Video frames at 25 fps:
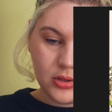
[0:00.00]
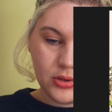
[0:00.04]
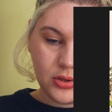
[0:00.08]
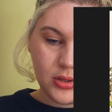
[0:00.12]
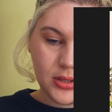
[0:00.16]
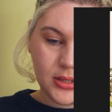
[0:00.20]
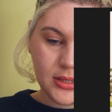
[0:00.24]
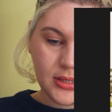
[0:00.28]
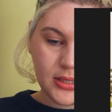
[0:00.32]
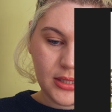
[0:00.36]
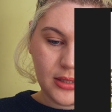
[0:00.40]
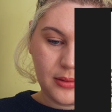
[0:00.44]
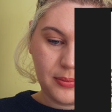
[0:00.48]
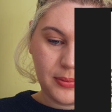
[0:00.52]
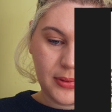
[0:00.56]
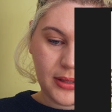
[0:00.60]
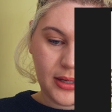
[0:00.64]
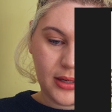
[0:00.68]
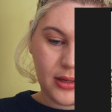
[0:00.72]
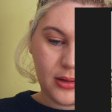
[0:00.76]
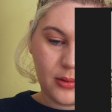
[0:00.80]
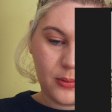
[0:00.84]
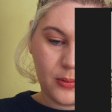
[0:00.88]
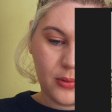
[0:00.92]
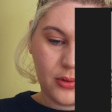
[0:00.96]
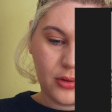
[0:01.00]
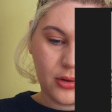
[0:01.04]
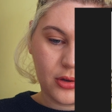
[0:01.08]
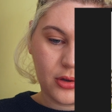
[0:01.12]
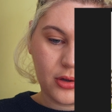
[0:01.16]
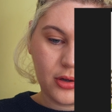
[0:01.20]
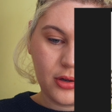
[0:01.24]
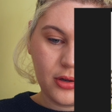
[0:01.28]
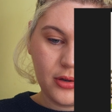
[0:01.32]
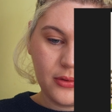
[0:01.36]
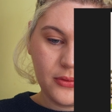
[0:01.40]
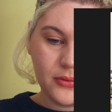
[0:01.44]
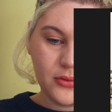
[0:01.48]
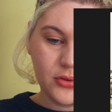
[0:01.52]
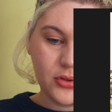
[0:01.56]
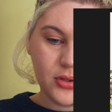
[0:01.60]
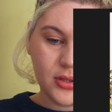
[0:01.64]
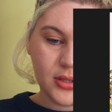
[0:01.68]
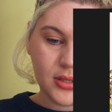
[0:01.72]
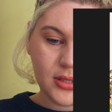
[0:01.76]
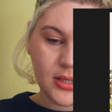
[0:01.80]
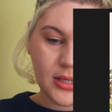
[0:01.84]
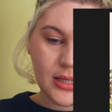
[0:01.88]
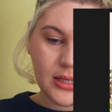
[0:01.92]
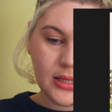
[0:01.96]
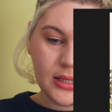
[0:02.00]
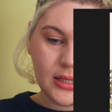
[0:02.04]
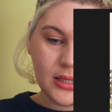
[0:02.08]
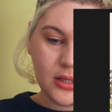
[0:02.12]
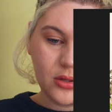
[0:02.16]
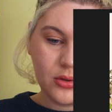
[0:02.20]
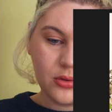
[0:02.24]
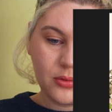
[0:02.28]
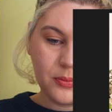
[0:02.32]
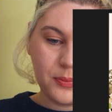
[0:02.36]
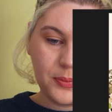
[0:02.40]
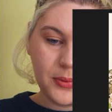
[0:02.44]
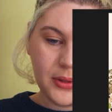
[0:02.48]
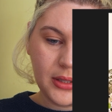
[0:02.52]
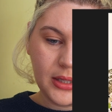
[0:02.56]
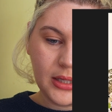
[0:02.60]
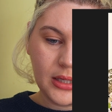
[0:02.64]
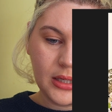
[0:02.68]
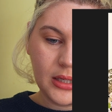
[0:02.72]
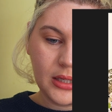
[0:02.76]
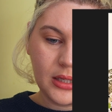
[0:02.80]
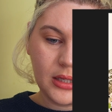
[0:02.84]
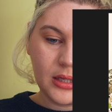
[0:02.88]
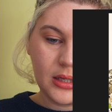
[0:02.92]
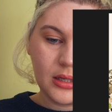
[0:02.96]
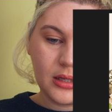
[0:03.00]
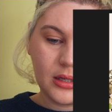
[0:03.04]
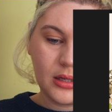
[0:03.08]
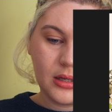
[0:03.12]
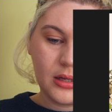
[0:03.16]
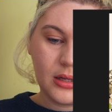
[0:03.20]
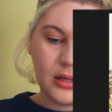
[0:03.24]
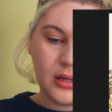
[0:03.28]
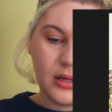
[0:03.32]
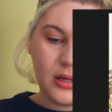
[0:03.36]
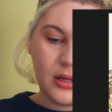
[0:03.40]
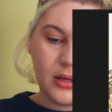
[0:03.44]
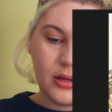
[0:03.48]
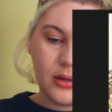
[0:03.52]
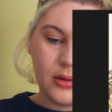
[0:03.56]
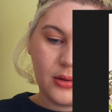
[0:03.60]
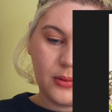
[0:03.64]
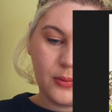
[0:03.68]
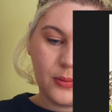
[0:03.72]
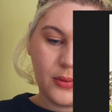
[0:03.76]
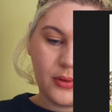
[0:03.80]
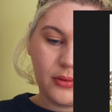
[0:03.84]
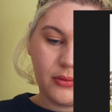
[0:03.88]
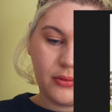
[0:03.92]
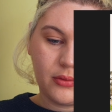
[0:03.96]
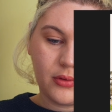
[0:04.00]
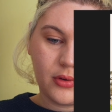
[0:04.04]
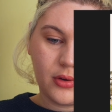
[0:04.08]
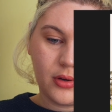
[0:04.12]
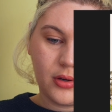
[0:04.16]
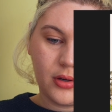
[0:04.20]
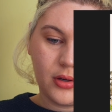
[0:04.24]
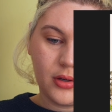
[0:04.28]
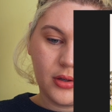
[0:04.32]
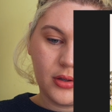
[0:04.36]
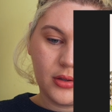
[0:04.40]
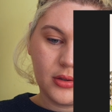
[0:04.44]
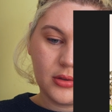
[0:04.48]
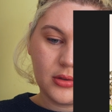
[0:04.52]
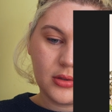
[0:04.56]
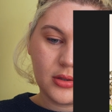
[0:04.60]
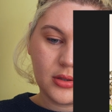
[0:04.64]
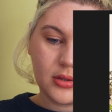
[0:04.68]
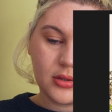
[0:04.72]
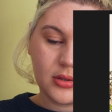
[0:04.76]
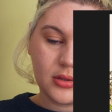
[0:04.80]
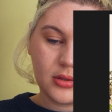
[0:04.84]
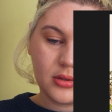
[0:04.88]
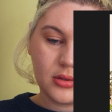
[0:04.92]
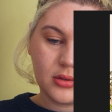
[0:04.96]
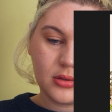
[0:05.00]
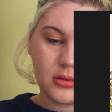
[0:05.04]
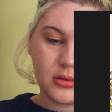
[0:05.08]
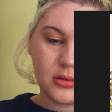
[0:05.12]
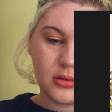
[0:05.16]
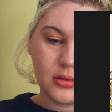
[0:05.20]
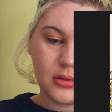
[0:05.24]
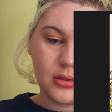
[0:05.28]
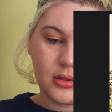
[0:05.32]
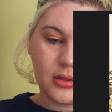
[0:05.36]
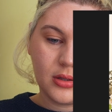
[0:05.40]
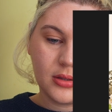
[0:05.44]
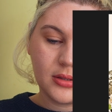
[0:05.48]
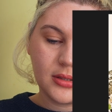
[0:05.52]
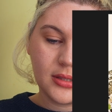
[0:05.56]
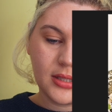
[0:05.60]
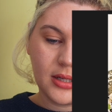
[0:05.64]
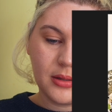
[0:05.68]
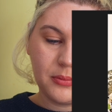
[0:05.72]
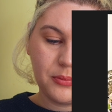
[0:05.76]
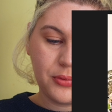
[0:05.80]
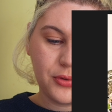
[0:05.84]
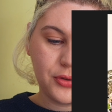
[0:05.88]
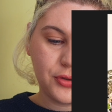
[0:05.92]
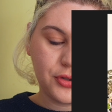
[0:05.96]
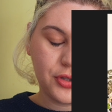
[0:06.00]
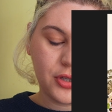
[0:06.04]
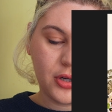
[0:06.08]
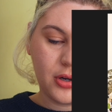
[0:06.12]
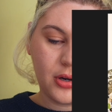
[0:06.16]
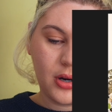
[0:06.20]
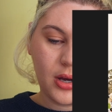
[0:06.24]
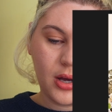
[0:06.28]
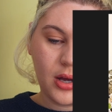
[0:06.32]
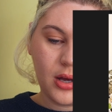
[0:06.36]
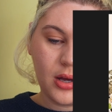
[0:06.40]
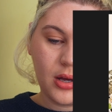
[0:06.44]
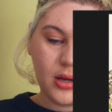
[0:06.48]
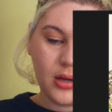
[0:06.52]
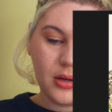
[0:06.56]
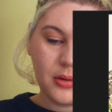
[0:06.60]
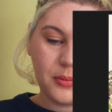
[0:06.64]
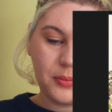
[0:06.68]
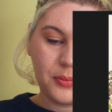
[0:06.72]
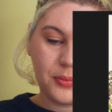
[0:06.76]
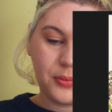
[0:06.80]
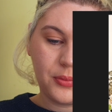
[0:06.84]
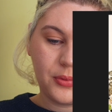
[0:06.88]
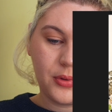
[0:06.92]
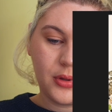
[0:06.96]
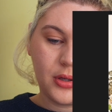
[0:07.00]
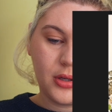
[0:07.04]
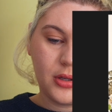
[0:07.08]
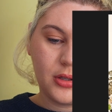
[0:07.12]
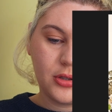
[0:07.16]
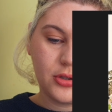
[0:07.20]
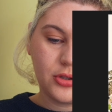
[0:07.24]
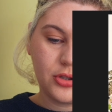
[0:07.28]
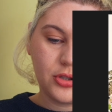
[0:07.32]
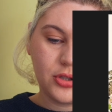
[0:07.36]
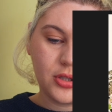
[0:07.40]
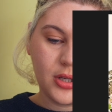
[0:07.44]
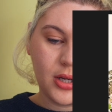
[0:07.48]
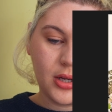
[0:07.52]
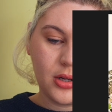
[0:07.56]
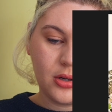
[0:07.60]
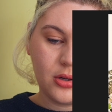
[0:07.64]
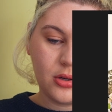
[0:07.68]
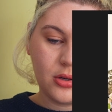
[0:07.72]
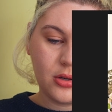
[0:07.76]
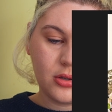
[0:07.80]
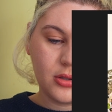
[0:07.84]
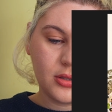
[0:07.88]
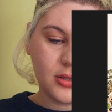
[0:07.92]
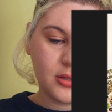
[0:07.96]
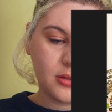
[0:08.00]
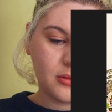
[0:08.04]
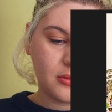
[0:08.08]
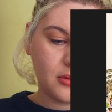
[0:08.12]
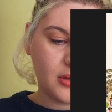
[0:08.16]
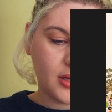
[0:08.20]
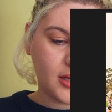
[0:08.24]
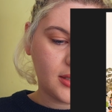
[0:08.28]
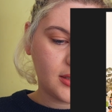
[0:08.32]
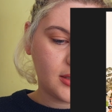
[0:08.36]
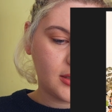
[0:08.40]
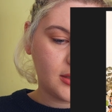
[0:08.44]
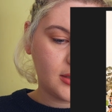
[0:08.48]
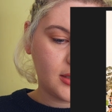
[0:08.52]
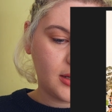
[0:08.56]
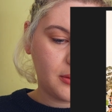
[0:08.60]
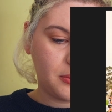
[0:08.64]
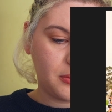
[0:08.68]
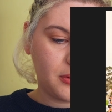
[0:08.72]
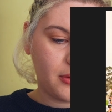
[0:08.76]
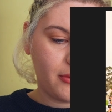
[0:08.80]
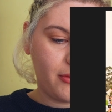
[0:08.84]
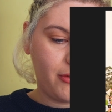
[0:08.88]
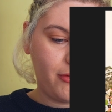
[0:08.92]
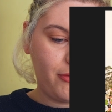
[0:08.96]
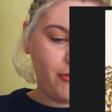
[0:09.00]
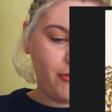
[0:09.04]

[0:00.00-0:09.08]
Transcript: You can see playing with the curves just a little bit. We've got temperature up, shadows, nice and depth of